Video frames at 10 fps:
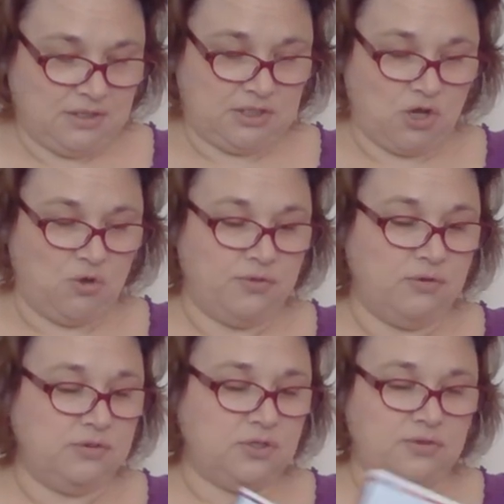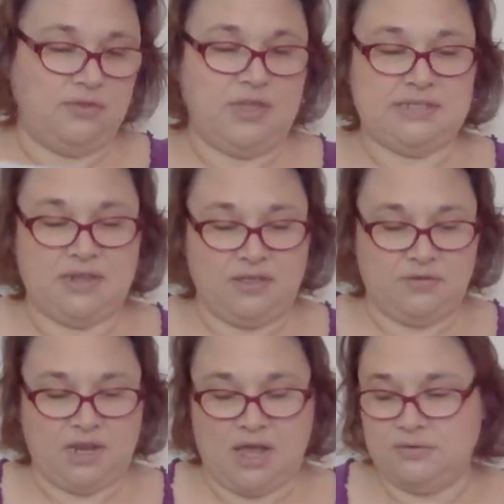So those are the things out
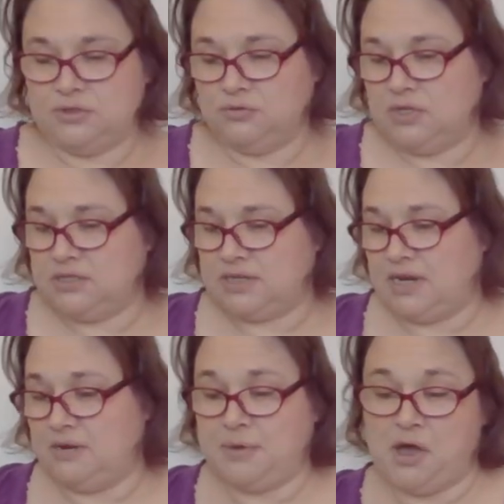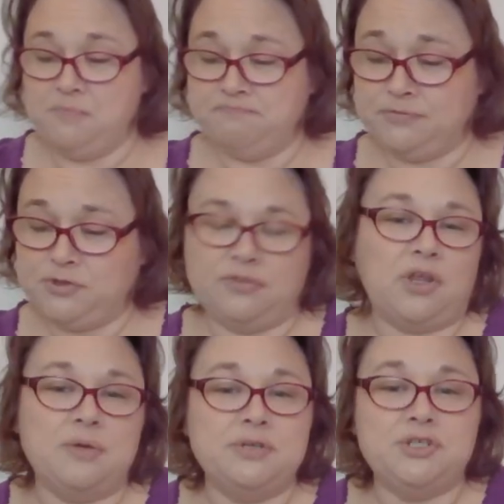there that I was really excited about. I
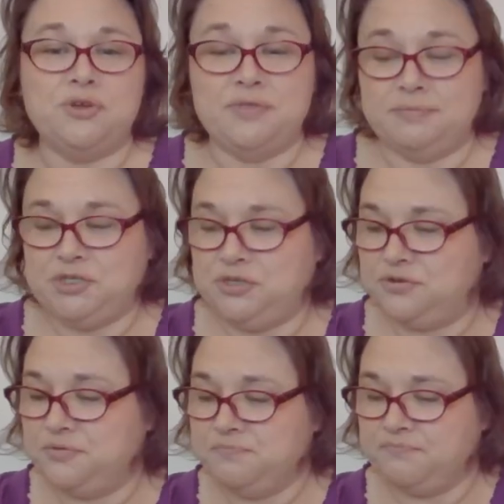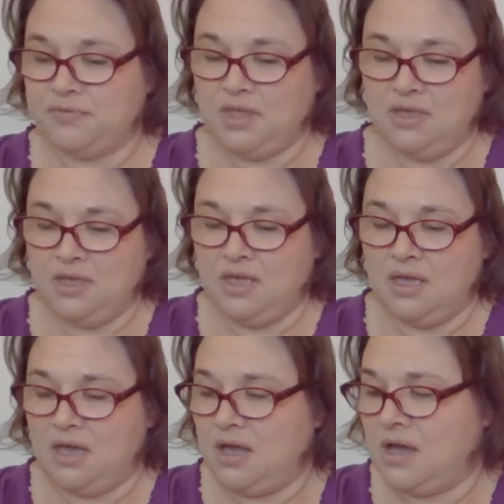thought I would show them to you.
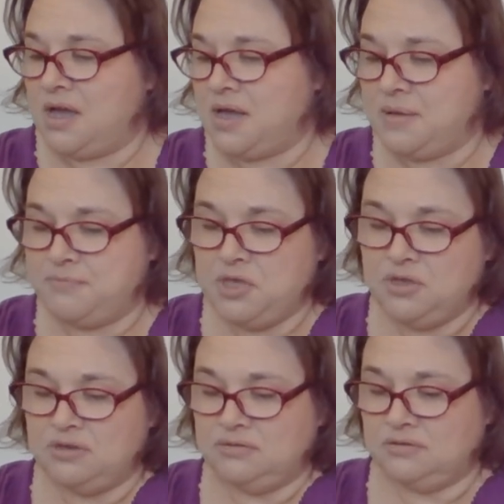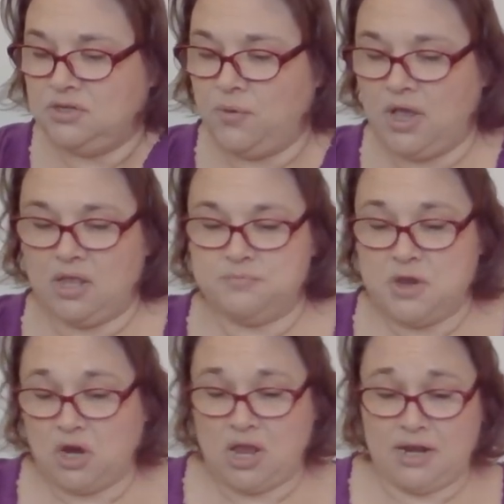Um, going on
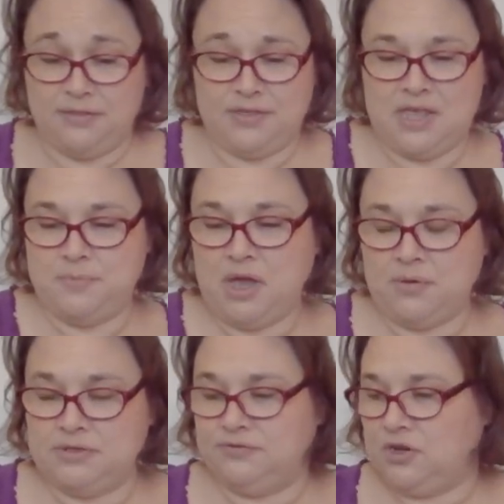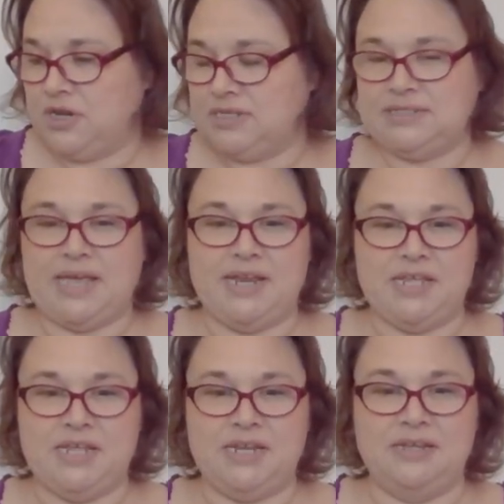Americana theme, I was very
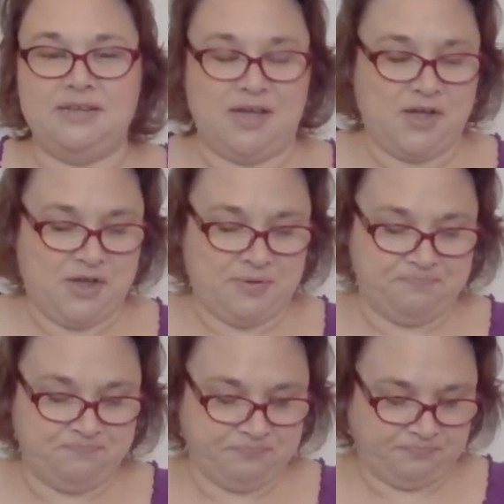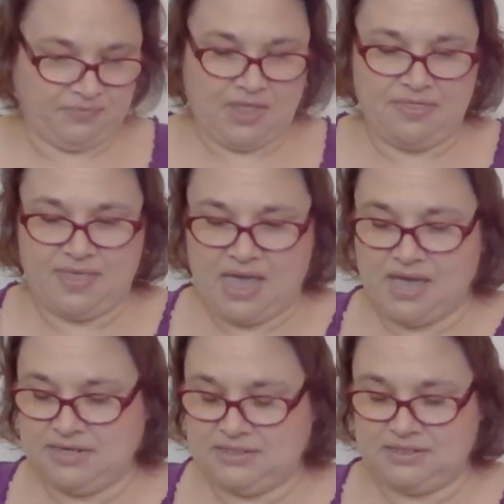excited um,
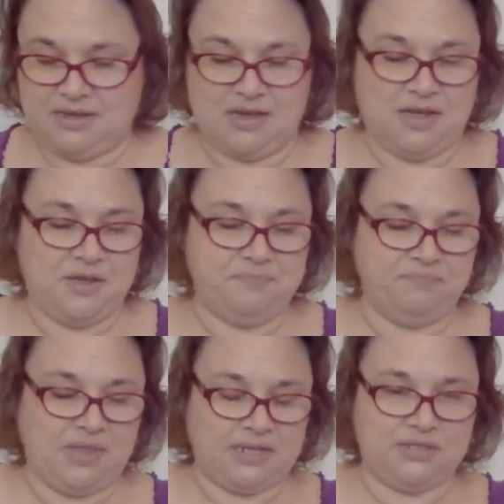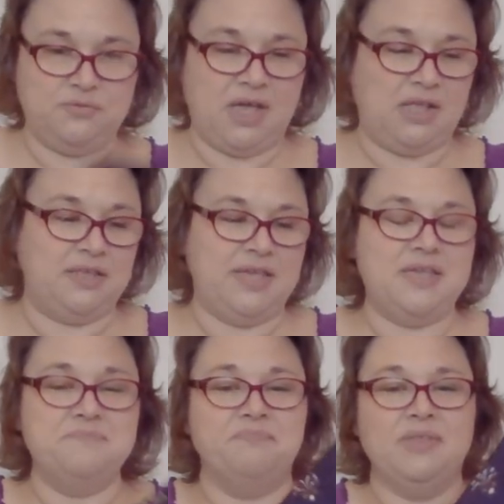that uh, that So Kelly